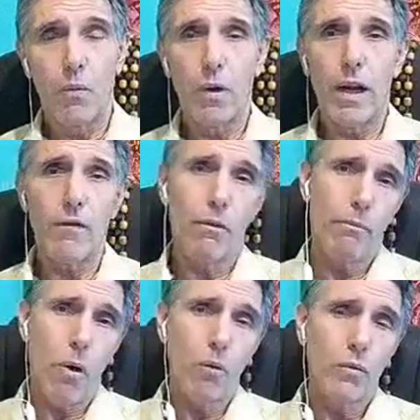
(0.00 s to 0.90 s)
whenever
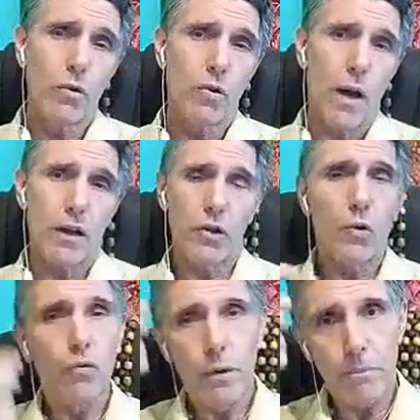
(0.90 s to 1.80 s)
bone tries
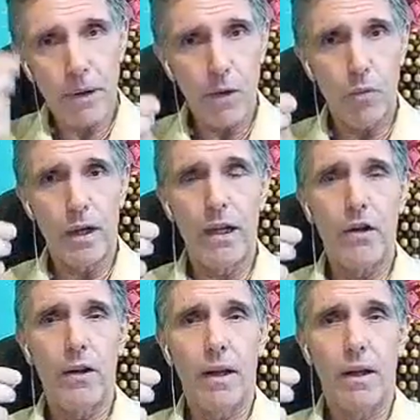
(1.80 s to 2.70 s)
to repair one
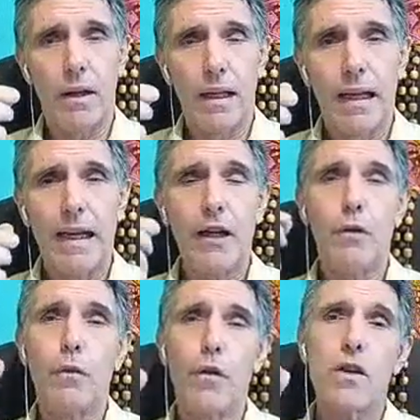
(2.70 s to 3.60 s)
area,
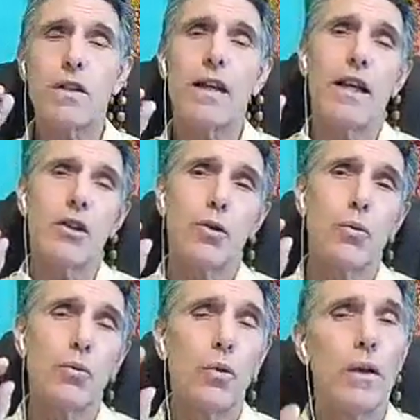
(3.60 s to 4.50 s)
it first has
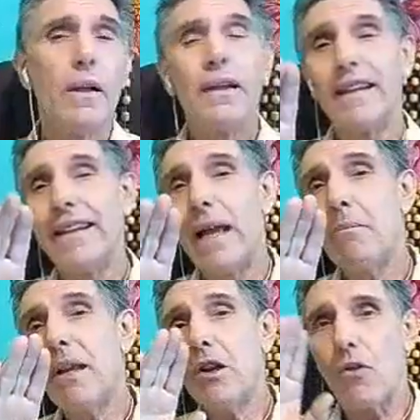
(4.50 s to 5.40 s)
to
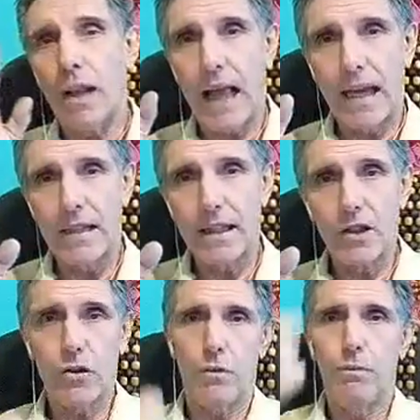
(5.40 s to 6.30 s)
demineralize
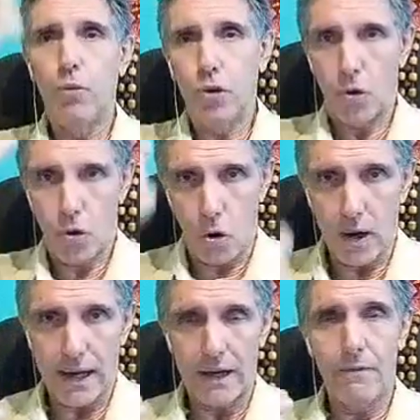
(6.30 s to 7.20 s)
it, put a
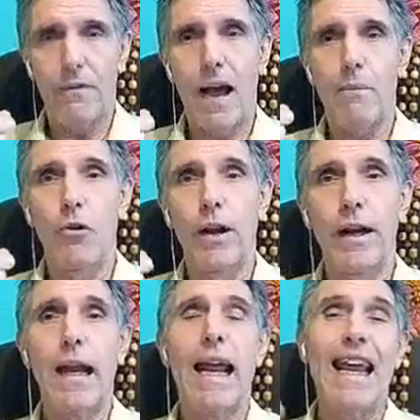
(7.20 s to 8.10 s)
collagen fiber
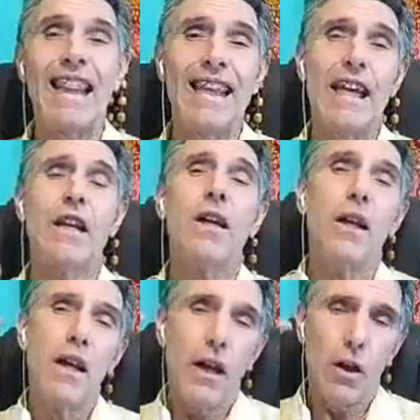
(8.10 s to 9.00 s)
in, and
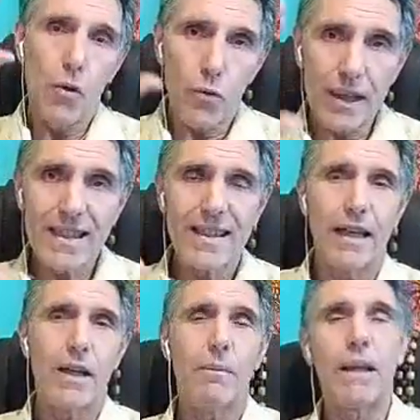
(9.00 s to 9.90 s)
then
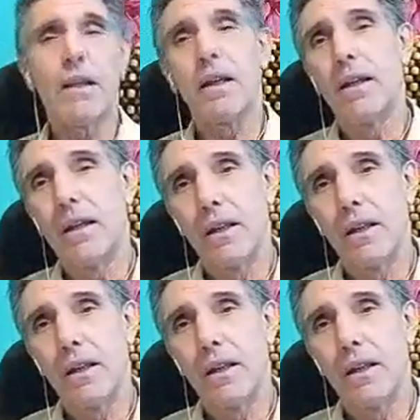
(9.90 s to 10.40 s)
resediment